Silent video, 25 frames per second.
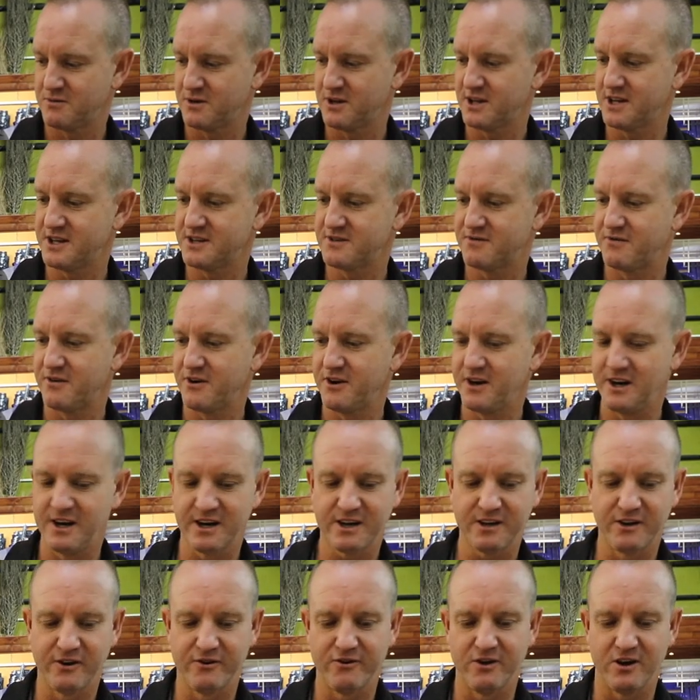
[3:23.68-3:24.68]
where there's very
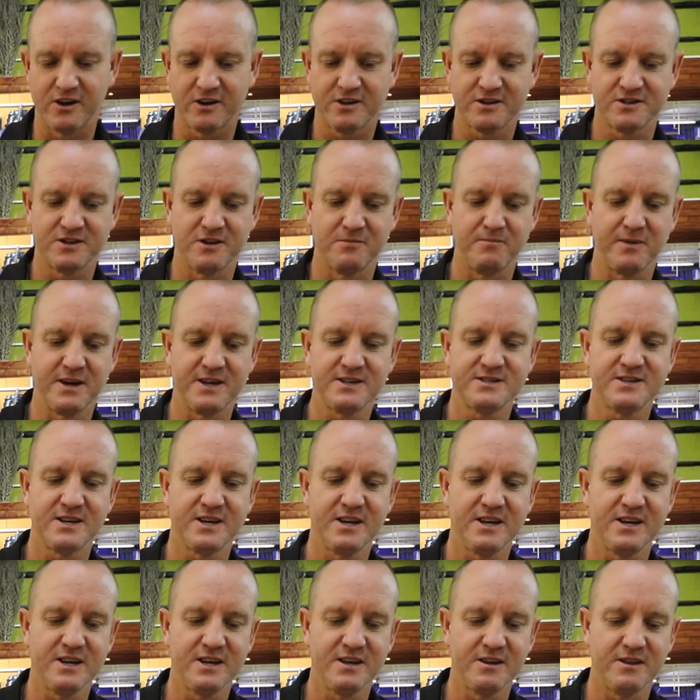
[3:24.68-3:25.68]
little rock. So
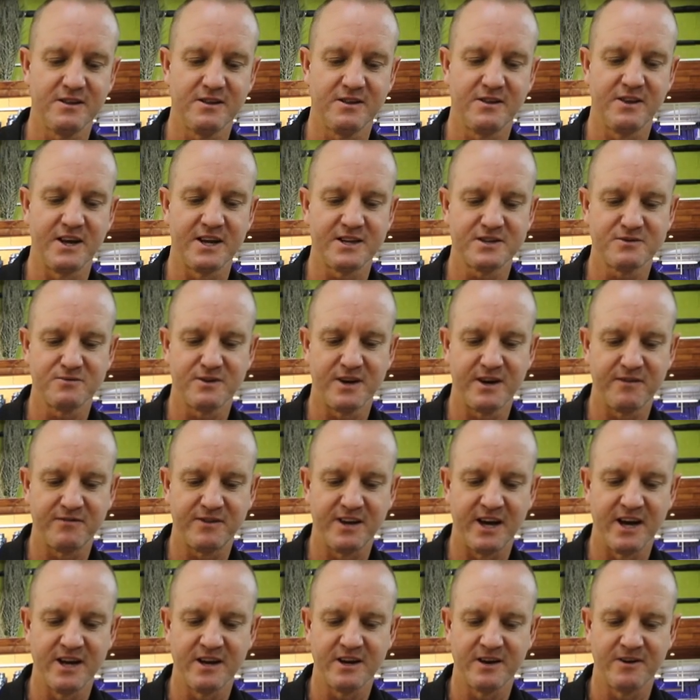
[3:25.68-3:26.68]
basically that's what I've
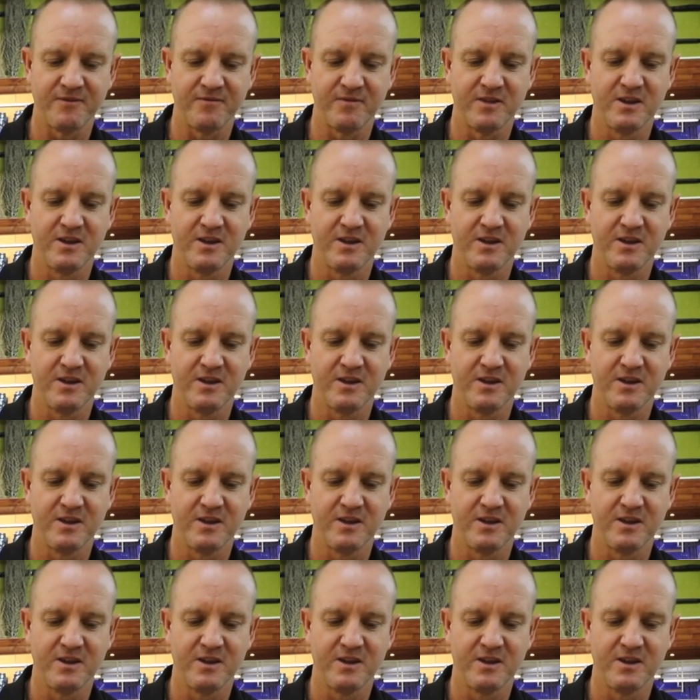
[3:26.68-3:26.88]
done.